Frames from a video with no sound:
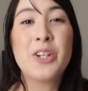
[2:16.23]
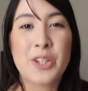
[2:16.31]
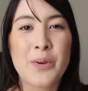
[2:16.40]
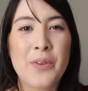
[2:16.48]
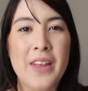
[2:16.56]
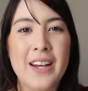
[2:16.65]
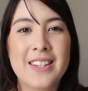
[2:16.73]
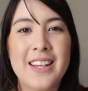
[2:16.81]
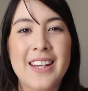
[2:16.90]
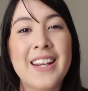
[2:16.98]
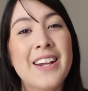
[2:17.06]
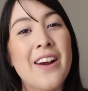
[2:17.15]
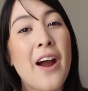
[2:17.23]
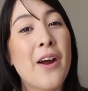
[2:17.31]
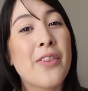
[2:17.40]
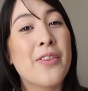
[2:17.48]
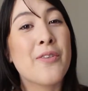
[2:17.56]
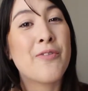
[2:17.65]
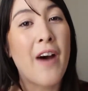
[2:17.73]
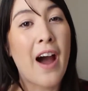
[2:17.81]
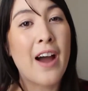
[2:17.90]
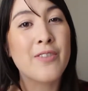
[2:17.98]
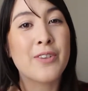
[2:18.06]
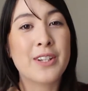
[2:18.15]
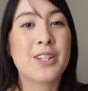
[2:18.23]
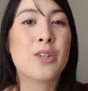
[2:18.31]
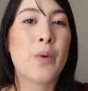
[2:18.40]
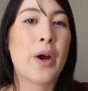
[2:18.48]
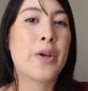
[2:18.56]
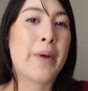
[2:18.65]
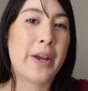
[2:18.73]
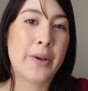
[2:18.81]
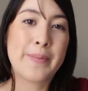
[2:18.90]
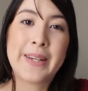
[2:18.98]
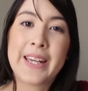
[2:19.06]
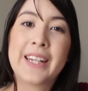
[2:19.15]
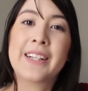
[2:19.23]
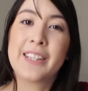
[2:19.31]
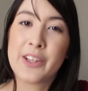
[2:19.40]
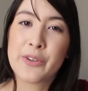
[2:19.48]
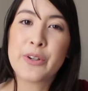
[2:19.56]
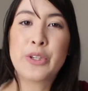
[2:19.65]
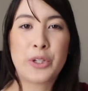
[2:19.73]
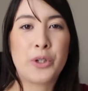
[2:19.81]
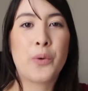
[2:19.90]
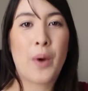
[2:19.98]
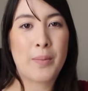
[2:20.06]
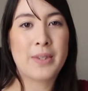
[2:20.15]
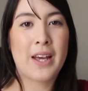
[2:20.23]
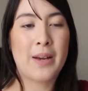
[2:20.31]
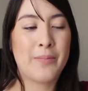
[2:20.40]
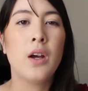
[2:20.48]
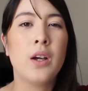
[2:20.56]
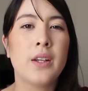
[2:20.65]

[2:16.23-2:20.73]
So with that said, here are the 5 reasons why you might not be getting click-throughs to your website.